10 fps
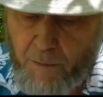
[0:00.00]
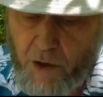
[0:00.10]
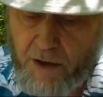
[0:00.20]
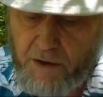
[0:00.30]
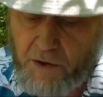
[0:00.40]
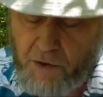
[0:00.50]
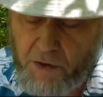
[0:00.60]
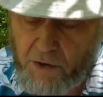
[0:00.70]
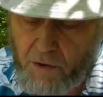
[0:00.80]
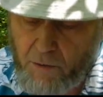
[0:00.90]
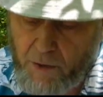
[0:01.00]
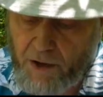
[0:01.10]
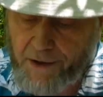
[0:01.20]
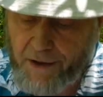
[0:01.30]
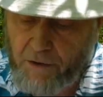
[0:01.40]
he bought a 2-year-old
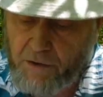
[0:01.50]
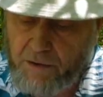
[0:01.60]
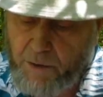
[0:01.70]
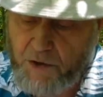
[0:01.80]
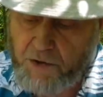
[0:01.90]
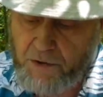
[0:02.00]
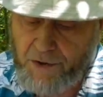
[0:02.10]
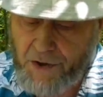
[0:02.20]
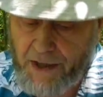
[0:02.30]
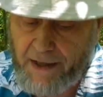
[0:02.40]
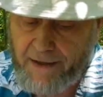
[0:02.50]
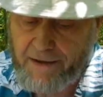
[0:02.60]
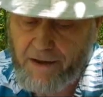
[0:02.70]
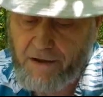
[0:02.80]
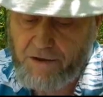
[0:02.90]
billy goat to butcher and
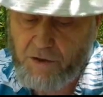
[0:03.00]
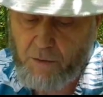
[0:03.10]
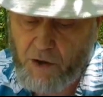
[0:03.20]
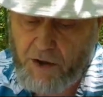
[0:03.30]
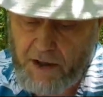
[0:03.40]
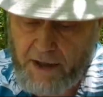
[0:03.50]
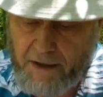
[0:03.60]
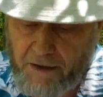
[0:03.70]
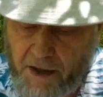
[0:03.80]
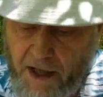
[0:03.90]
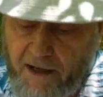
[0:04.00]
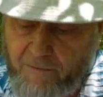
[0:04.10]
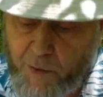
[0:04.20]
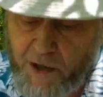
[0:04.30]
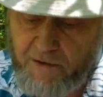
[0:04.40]
can. He also bought a cow and
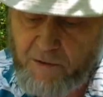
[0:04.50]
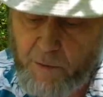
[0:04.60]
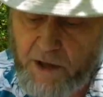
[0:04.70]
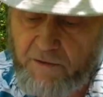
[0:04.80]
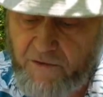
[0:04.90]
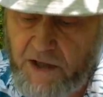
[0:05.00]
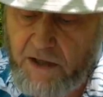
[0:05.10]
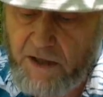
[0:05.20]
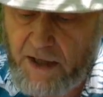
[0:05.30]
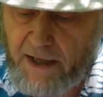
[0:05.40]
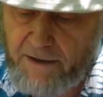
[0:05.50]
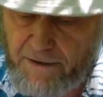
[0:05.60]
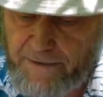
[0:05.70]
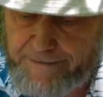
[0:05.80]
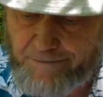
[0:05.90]
calf pair for me to feed and
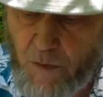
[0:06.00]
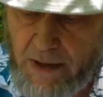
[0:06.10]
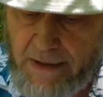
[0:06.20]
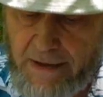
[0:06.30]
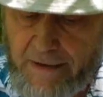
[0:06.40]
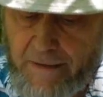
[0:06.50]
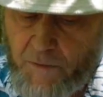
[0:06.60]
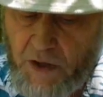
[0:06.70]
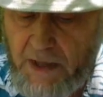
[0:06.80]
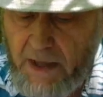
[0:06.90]
handle. The